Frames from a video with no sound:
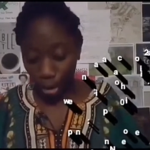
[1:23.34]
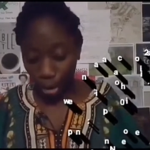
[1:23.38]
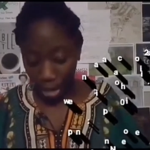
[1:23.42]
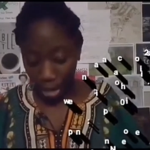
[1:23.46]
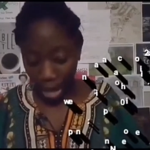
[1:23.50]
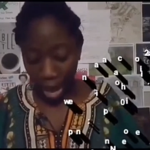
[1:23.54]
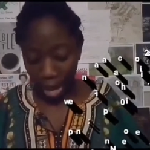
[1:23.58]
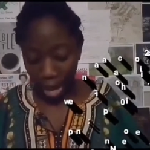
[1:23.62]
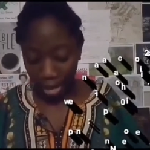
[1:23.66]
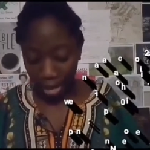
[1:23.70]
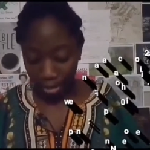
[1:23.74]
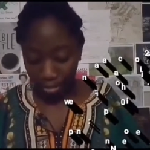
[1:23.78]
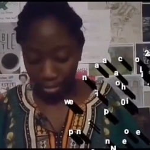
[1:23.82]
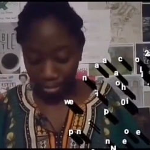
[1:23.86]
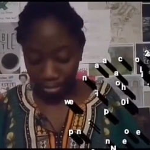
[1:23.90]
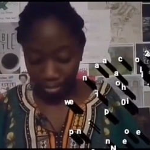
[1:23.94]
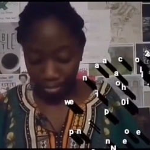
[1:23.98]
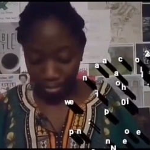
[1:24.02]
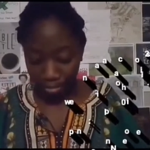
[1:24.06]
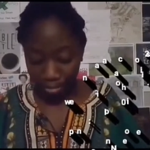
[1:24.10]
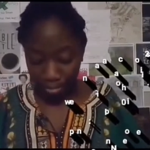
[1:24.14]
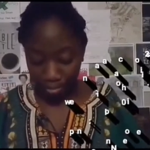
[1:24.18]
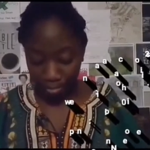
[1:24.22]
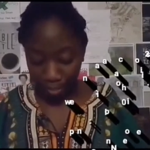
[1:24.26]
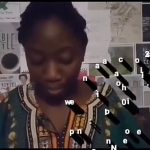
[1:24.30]
Okay,
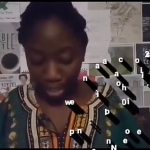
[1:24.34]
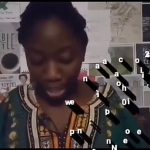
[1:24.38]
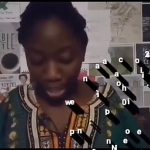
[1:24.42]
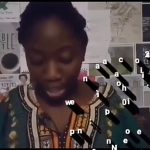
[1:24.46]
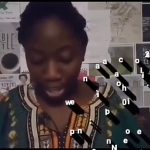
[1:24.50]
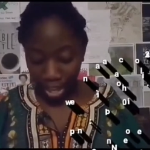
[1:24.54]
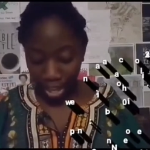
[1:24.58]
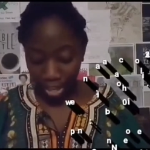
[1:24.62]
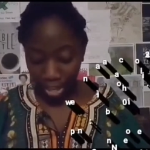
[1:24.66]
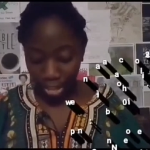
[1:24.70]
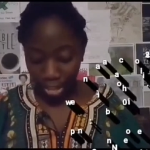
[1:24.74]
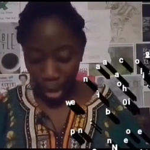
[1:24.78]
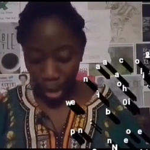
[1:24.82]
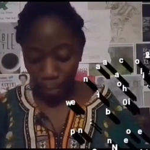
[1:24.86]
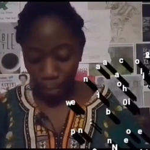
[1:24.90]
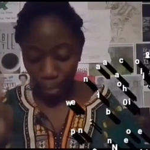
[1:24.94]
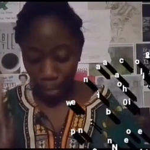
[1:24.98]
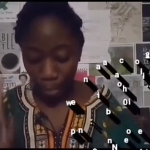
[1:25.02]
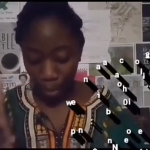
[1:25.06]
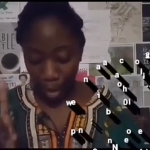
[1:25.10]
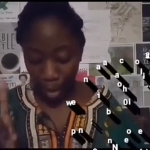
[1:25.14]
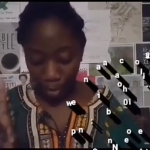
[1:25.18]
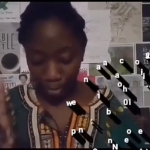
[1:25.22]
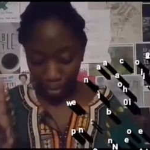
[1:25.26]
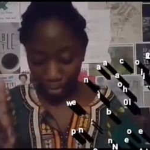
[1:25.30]
number
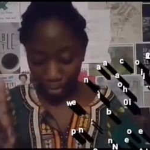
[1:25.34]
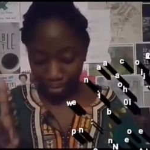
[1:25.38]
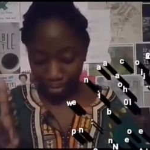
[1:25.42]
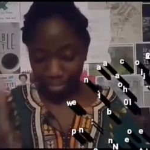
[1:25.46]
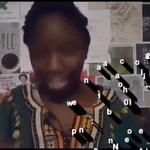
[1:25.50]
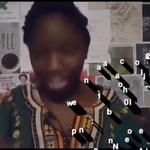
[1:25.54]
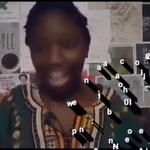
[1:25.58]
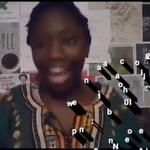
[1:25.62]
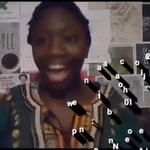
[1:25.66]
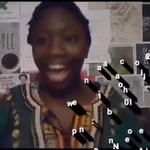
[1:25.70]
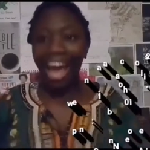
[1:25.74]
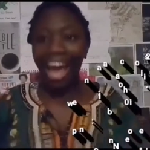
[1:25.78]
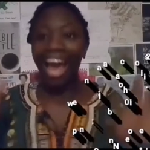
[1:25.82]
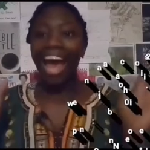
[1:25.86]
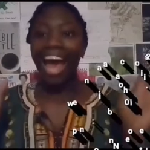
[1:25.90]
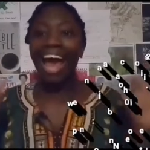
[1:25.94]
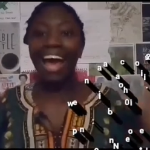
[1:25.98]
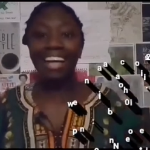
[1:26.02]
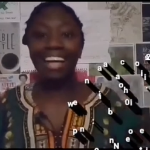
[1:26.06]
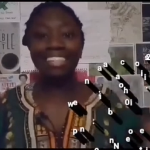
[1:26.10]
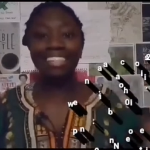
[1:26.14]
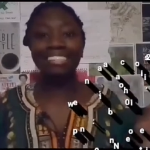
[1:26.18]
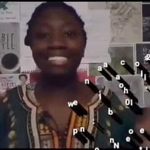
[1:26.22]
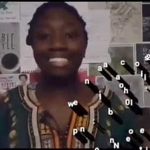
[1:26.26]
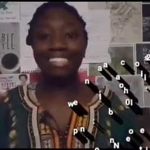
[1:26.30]
one,
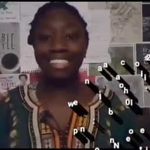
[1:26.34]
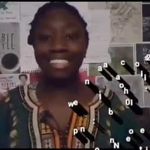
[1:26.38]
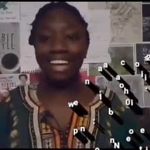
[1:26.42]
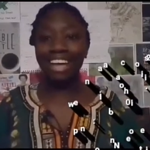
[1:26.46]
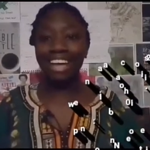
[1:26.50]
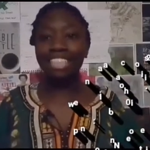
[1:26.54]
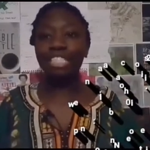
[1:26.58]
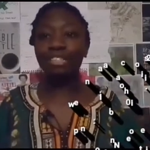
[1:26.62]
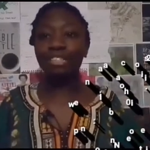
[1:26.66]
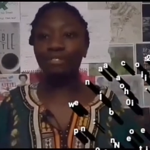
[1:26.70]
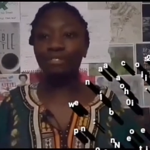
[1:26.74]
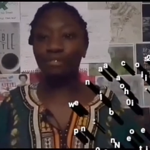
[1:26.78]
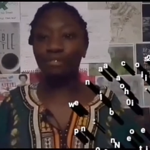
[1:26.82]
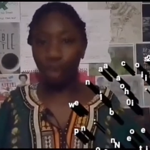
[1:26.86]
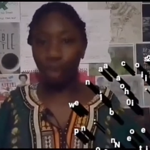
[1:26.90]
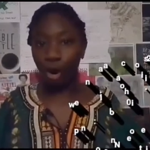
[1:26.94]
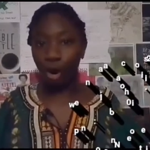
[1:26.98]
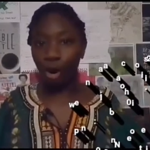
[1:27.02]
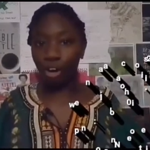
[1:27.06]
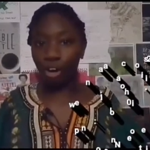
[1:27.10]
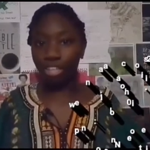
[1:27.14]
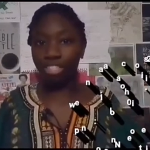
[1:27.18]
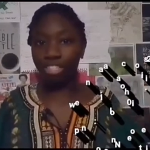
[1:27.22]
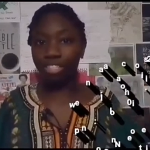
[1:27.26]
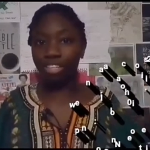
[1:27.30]
NCS
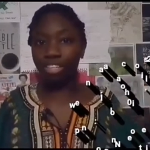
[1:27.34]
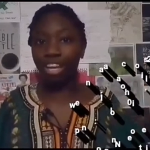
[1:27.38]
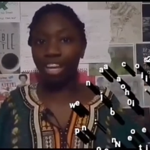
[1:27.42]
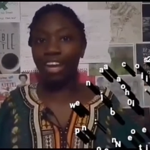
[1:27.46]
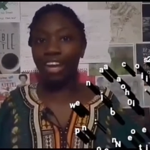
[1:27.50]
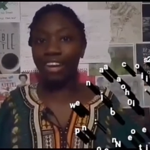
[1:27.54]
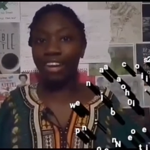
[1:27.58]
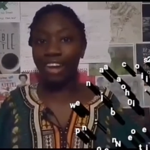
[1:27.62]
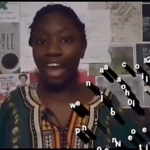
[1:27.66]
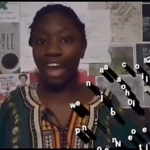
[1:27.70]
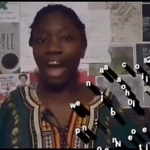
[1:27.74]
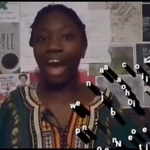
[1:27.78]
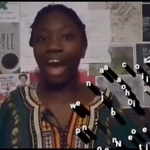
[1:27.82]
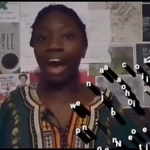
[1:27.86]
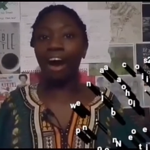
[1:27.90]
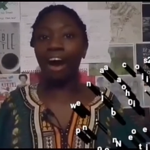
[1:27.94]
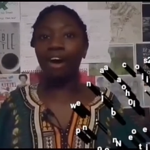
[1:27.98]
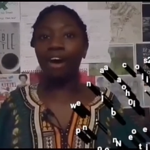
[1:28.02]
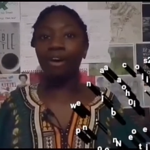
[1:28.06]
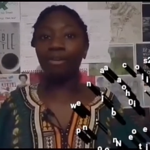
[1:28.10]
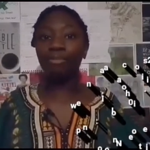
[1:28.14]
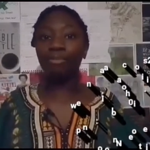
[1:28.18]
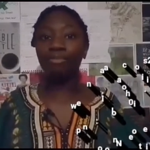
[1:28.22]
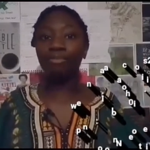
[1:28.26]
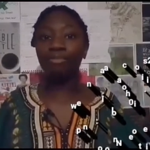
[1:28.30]
vlogs.
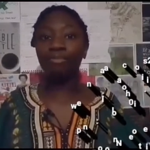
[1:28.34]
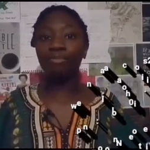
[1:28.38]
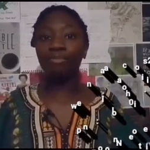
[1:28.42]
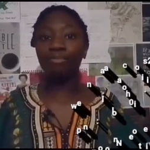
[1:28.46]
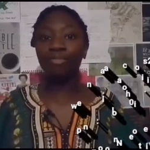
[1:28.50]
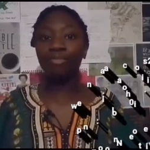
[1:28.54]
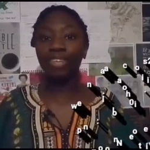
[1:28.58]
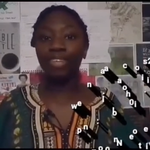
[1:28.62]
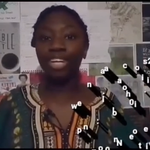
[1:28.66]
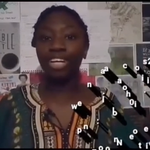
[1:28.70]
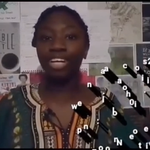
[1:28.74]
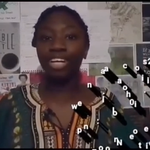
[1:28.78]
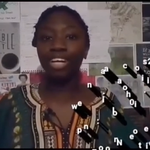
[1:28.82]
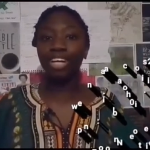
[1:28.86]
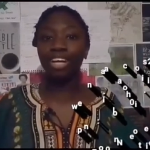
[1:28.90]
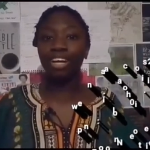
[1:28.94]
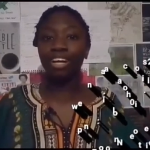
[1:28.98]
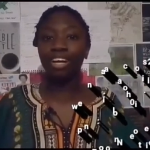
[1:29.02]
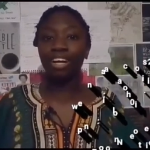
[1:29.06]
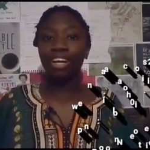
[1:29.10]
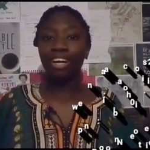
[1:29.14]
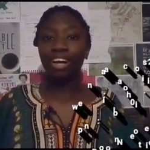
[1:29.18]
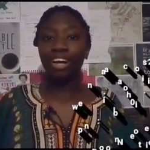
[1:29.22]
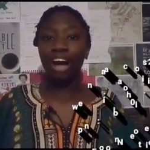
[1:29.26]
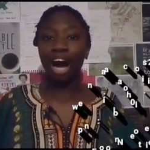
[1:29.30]
Now,
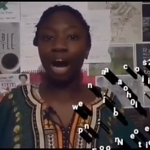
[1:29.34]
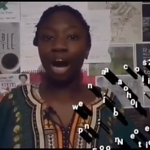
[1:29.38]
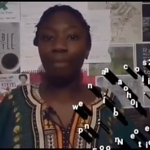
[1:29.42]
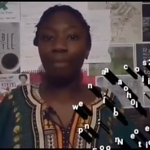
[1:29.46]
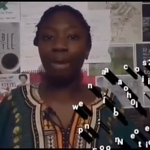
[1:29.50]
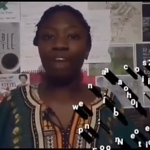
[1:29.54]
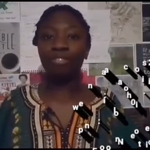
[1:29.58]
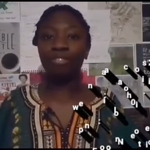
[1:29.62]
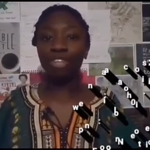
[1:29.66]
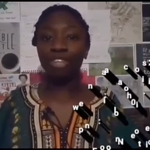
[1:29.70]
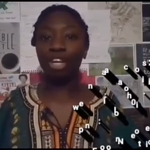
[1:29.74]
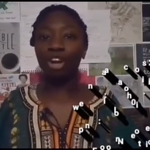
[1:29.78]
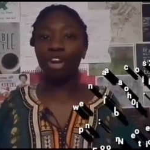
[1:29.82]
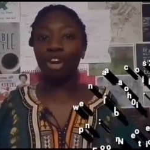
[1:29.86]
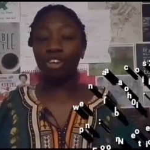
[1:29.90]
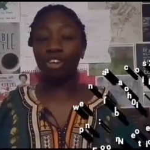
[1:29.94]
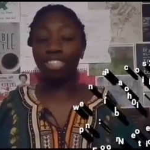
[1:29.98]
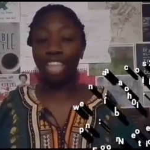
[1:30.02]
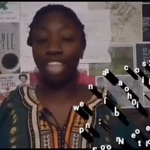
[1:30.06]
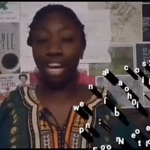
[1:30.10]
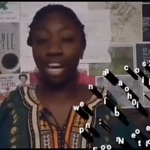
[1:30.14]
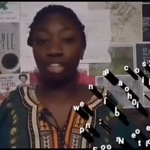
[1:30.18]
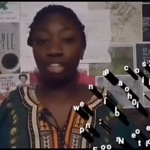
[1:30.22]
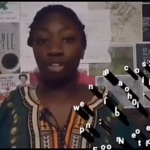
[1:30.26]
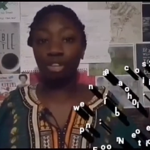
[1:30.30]
I'm having a lot of
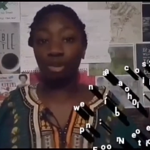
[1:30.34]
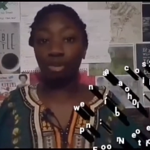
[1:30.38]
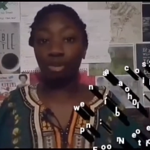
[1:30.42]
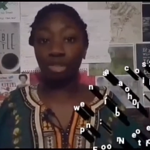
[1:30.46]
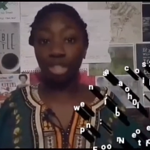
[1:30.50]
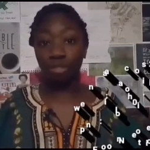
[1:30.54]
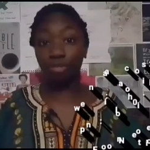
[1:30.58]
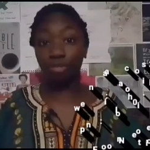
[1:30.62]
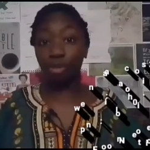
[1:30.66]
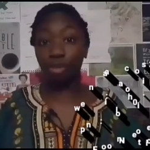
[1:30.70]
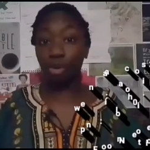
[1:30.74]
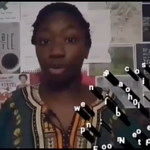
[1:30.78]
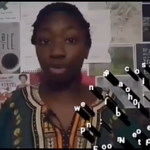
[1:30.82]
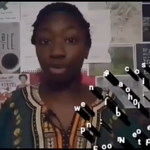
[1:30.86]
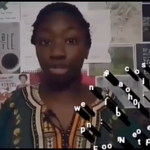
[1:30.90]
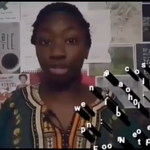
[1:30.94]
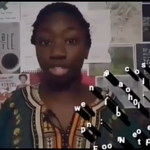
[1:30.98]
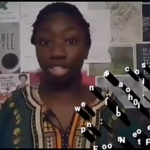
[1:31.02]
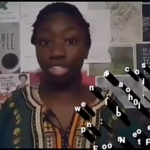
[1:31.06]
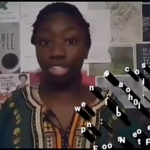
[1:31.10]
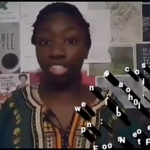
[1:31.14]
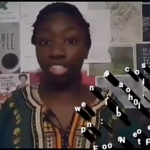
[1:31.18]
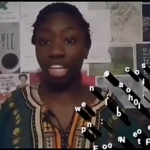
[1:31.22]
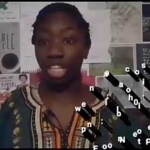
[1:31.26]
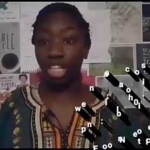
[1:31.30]
technical
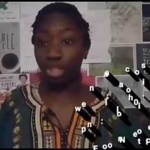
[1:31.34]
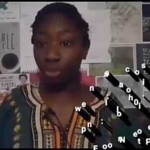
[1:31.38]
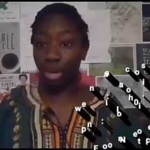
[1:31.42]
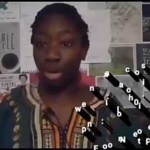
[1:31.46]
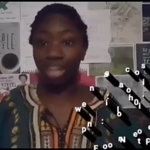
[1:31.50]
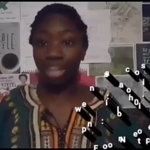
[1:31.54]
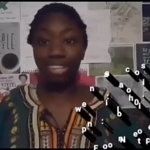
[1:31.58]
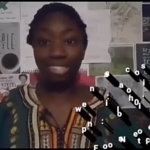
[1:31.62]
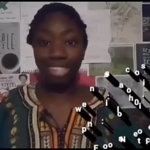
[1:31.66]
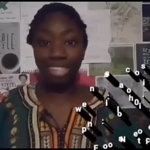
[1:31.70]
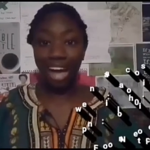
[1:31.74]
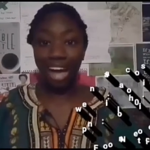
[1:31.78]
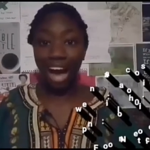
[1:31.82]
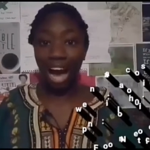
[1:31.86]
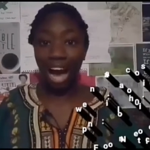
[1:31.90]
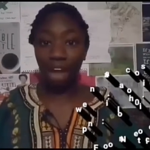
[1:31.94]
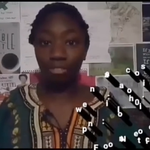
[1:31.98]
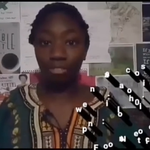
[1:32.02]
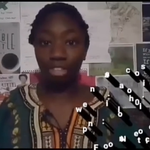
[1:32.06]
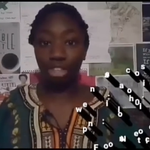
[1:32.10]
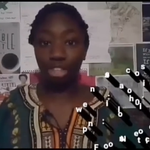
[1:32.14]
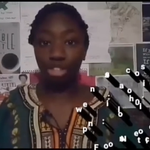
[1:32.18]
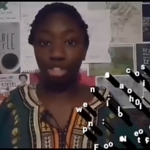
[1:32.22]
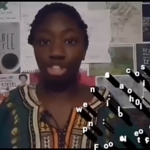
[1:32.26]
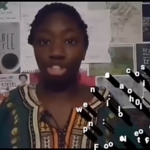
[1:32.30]
difficulties. As well as that, I've
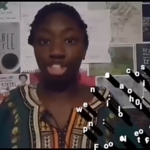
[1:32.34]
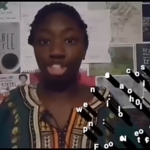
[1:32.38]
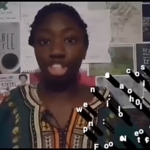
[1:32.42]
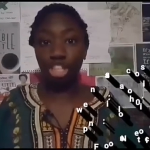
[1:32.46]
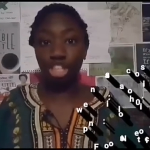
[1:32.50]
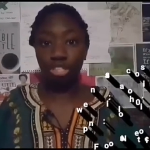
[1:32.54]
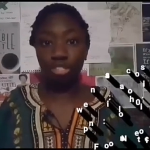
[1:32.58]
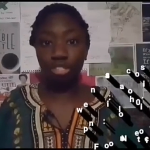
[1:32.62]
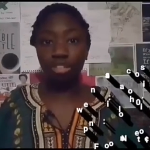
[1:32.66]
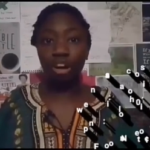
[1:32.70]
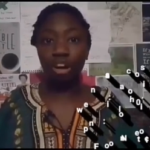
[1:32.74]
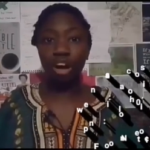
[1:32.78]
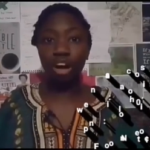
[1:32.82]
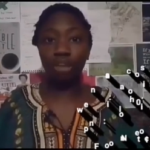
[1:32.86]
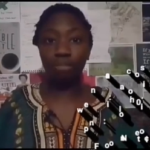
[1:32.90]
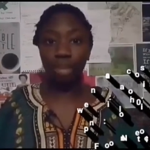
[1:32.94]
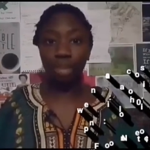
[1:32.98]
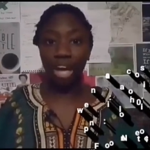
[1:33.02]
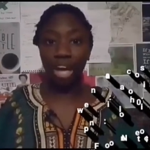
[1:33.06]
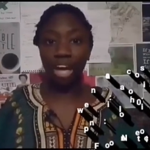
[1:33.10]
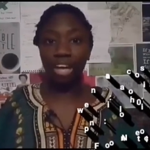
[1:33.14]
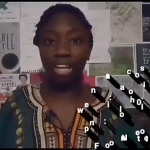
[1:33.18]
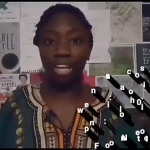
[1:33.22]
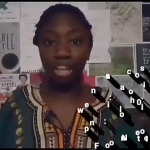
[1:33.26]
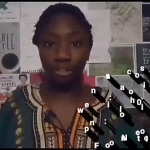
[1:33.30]
literally just started my
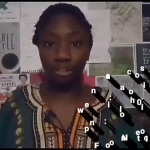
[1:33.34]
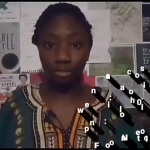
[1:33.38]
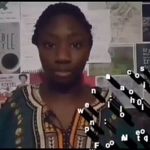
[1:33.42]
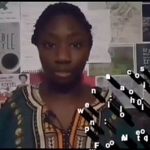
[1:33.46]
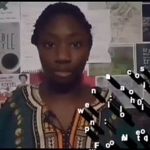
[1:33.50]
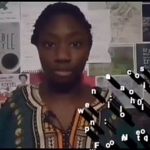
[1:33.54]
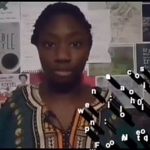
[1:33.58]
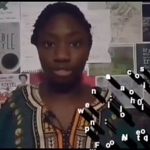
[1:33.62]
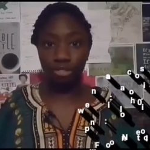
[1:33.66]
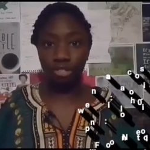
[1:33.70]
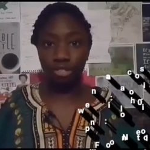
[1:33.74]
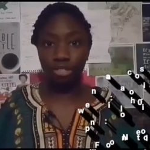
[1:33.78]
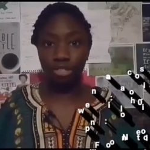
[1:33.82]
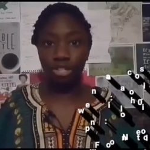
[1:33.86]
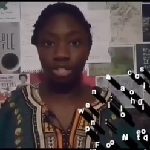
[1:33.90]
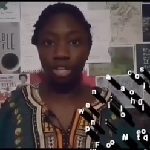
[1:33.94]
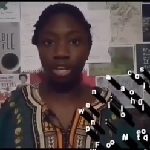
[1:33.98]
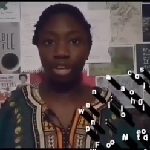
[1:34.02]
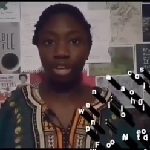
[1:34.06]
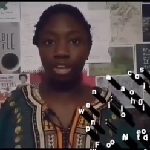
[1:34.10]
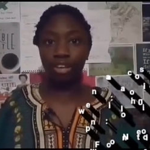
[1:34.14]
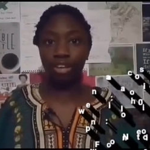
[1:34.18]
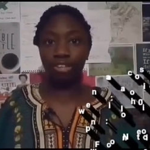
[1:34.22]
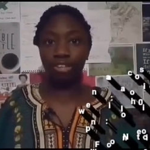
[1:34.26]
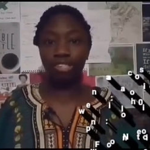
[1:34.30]
A levels.
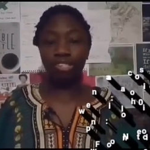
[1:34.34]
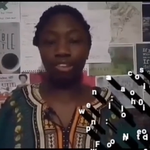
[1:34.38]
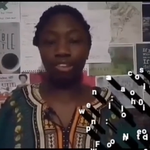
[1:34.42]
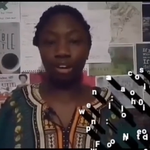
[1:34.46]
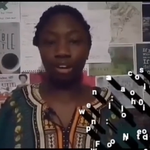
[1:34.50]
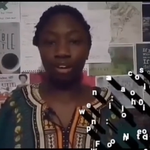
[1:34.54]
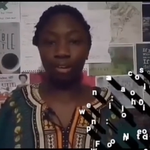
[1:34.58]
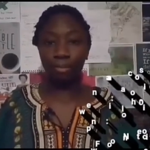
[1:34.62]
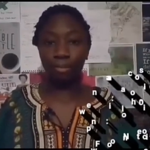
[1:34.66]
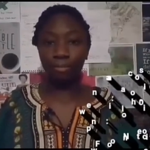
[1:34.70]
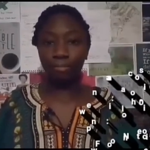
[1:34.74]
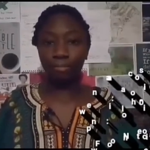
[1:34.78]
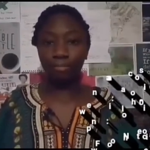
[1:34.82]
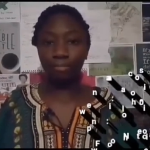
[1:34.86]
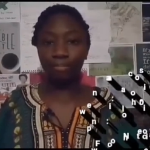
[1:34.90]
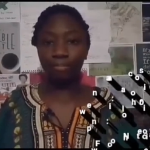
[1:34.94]
So